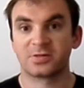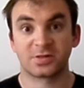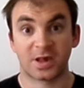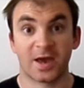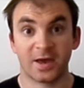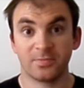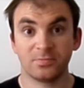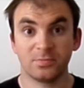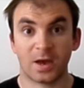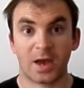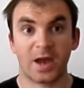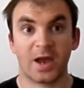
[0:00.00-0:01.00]

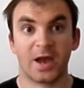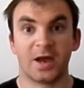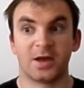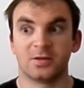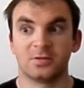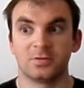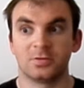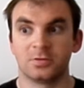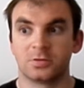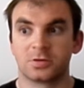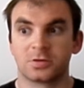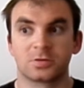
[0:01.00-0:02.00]
Sam
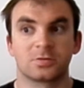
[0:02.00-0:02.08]
and